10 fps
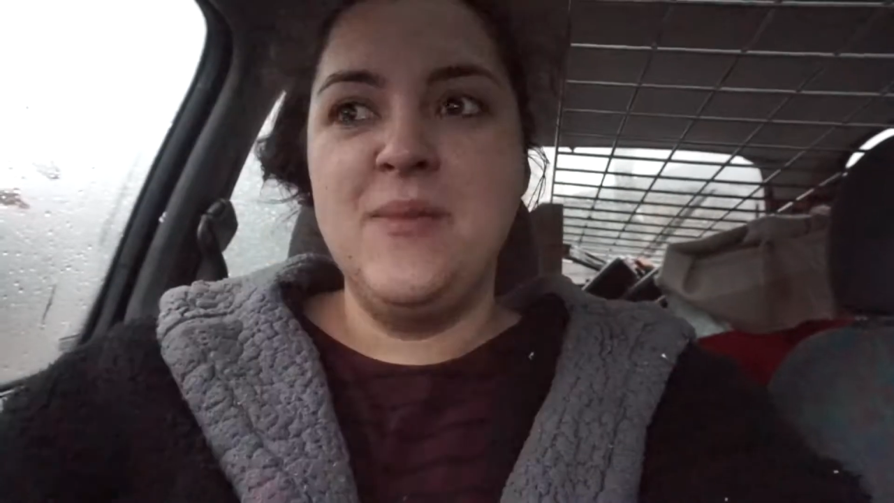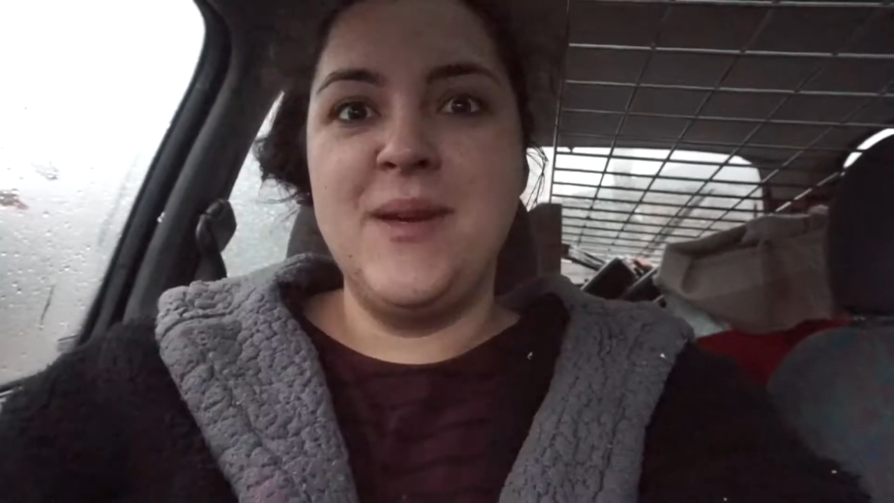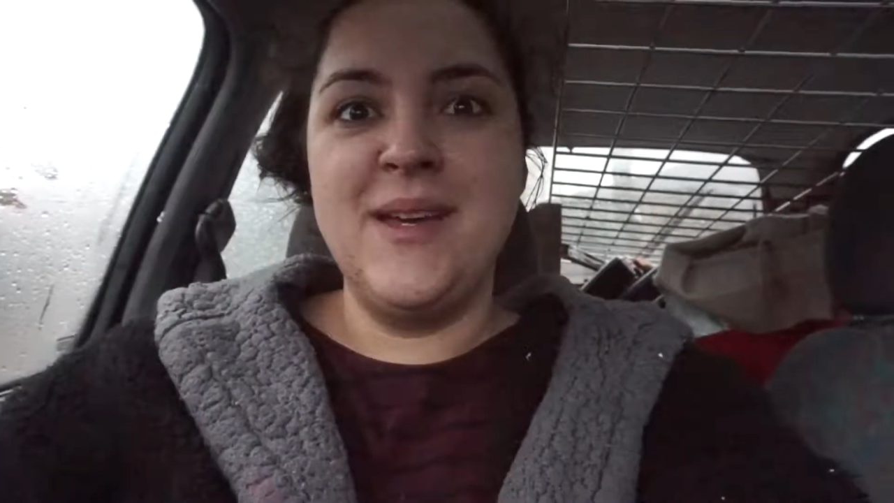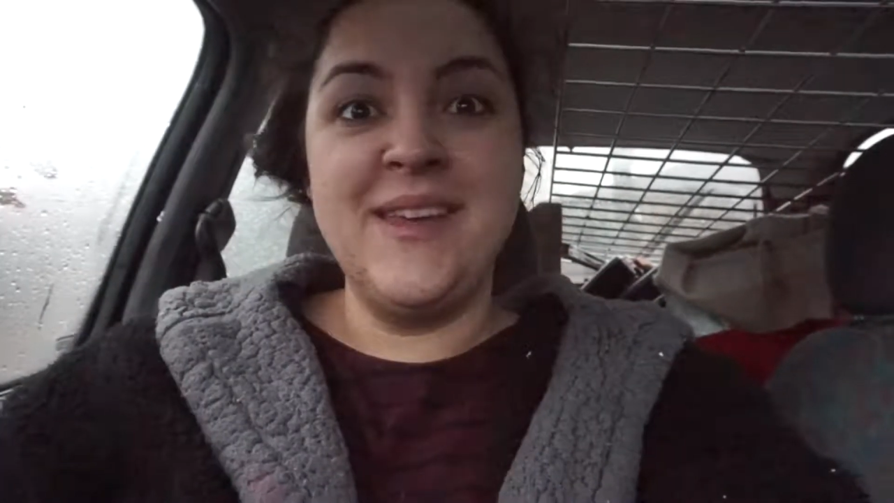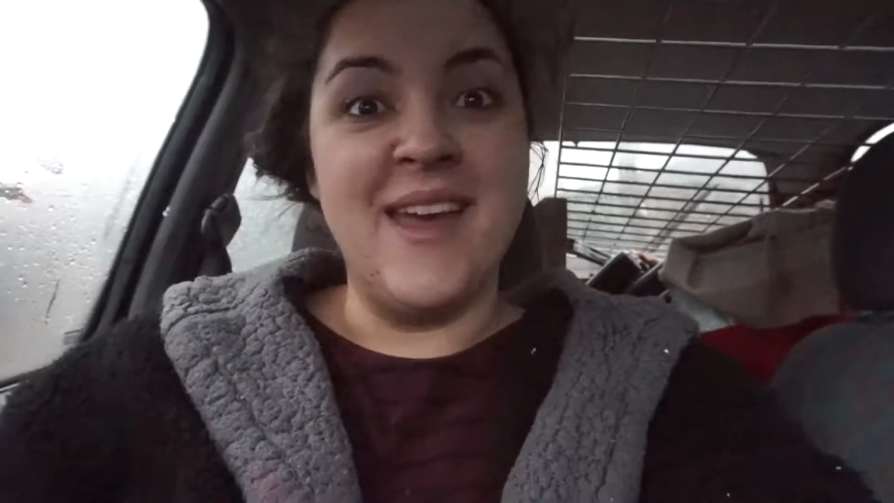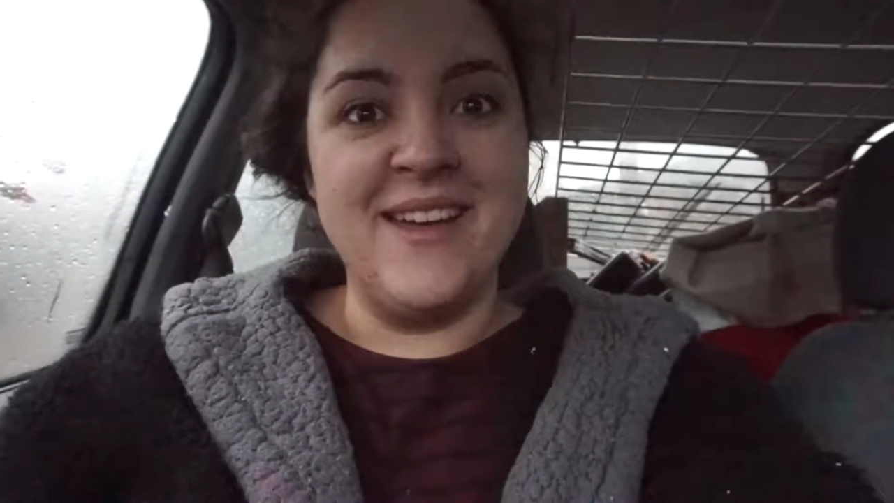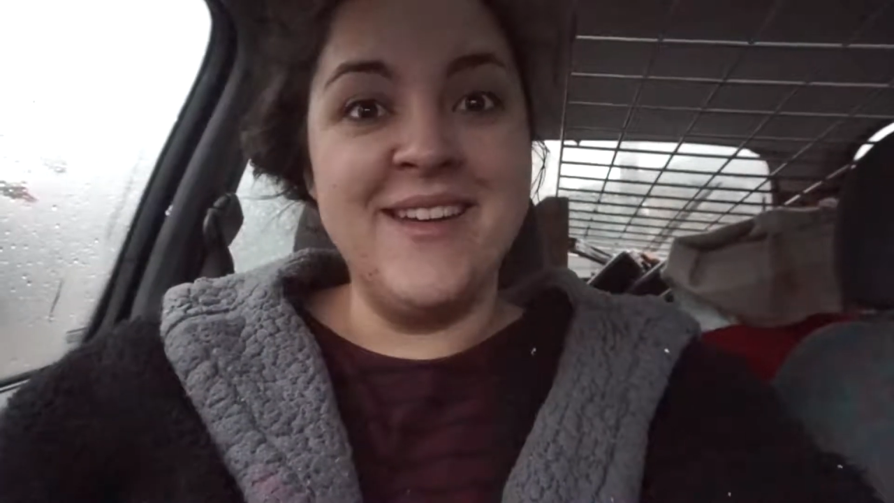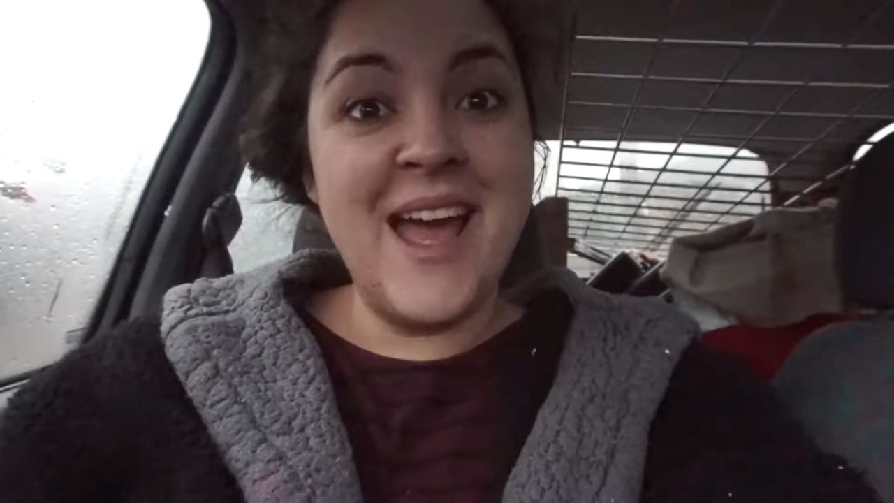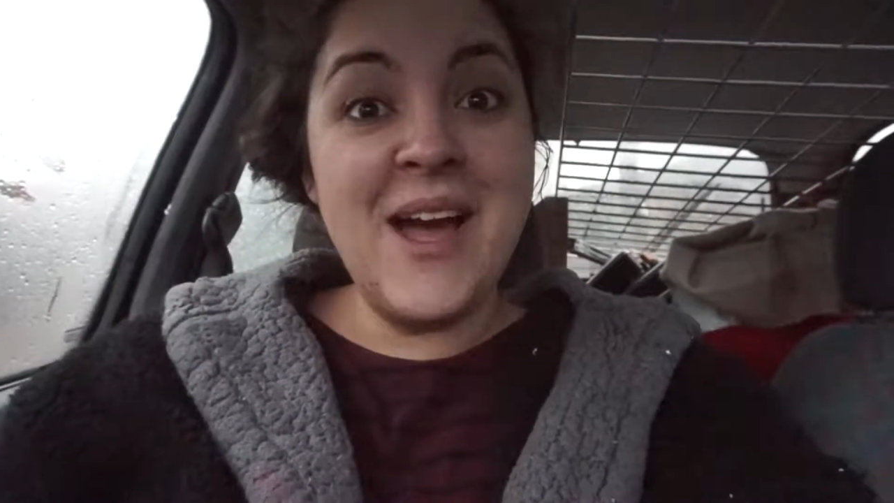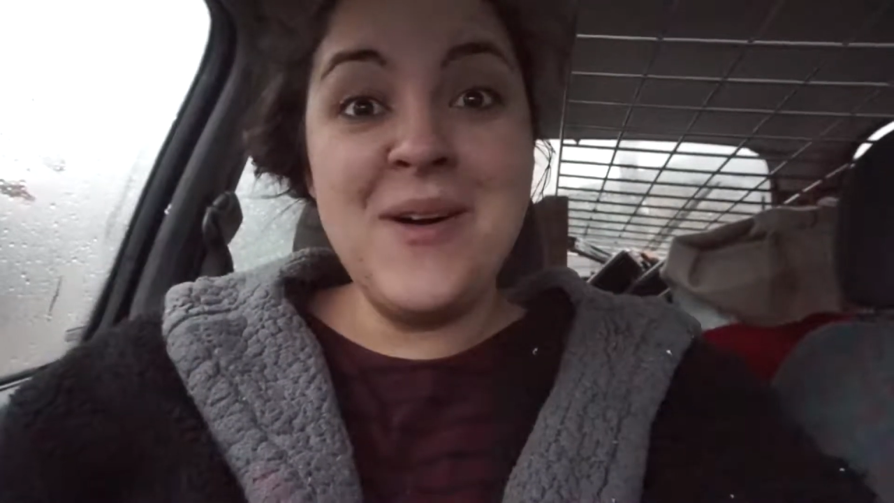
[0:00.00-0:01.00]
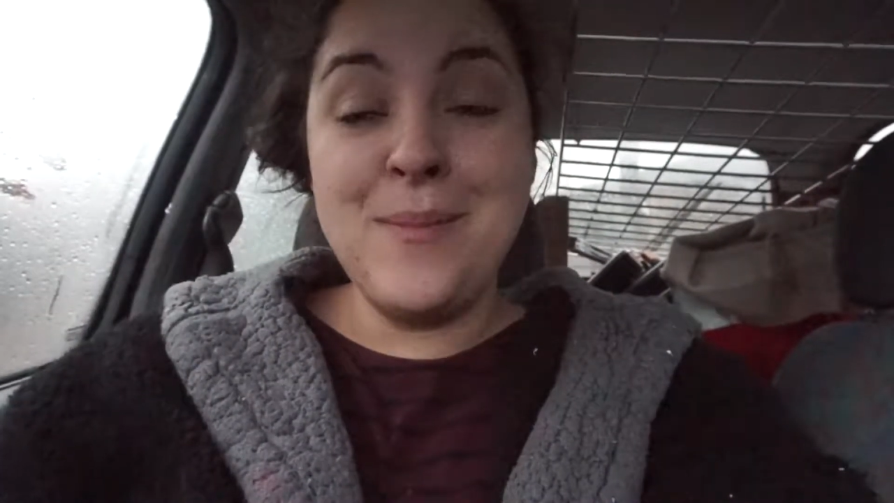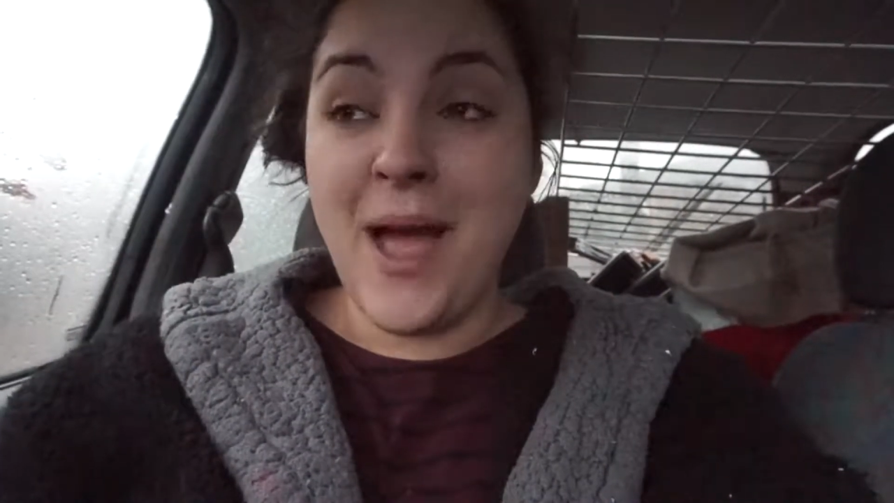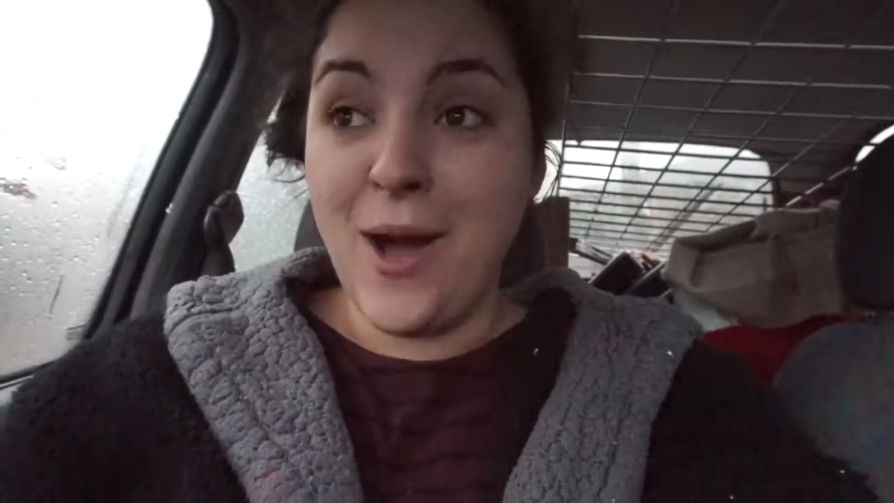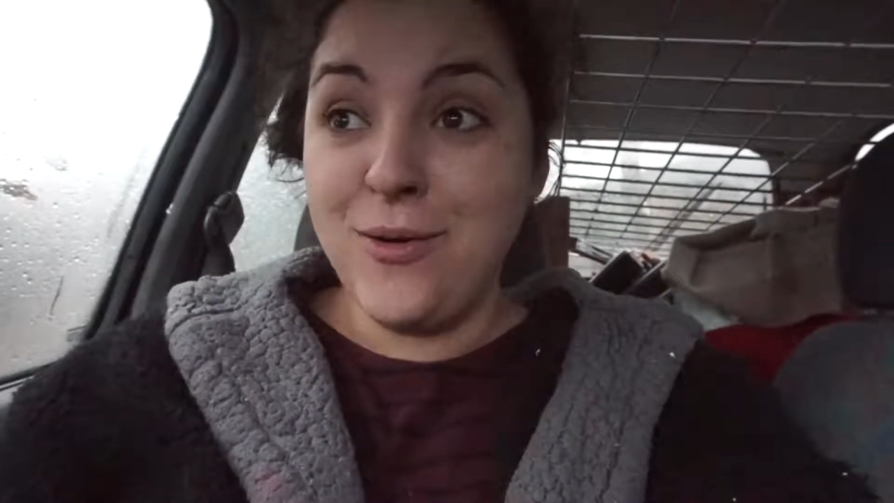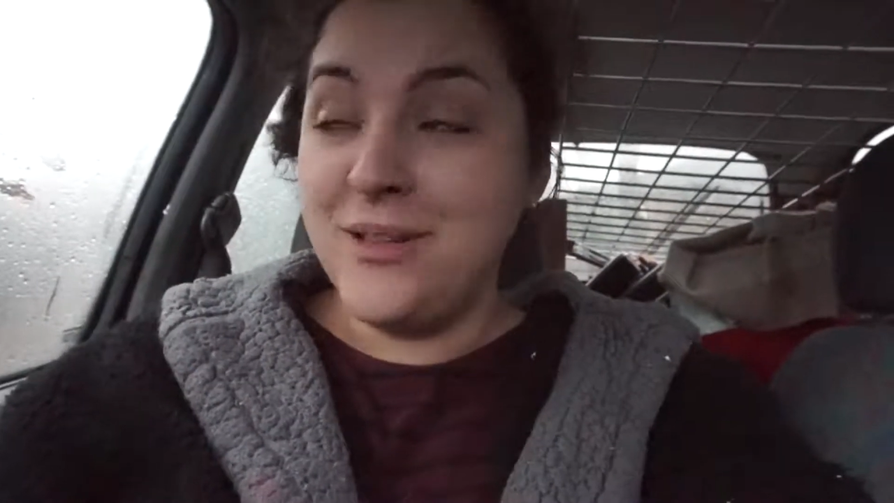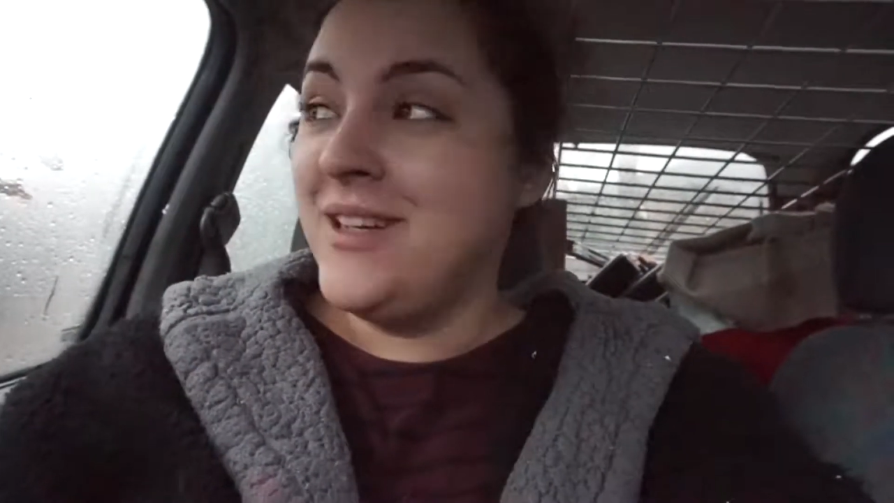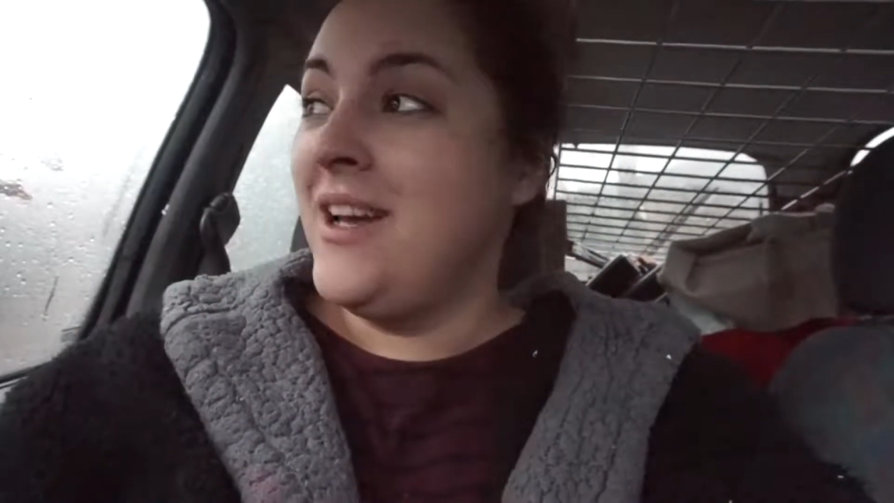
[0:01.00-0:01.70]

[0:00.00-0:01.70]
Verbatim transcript: But yeah, now I'm out.